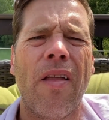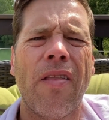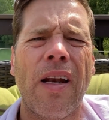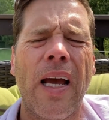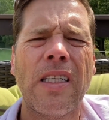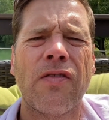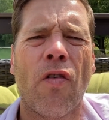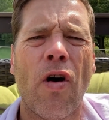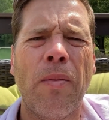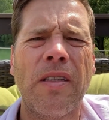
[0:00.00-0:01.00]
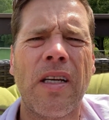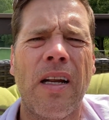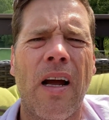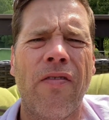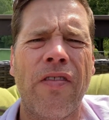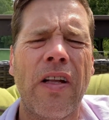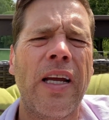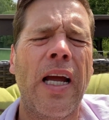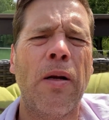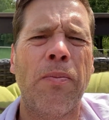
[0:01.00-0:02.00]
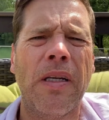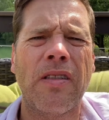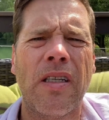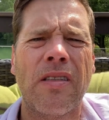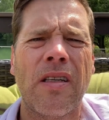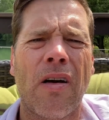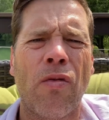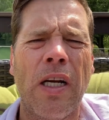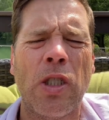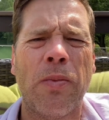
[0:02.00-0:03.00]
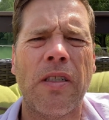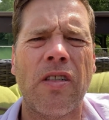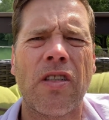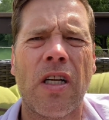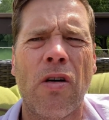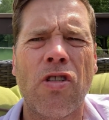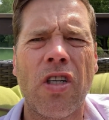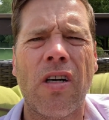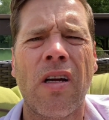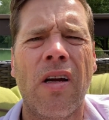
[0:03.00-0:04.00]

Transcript: The next form is an affiliated business arrangement disclosure.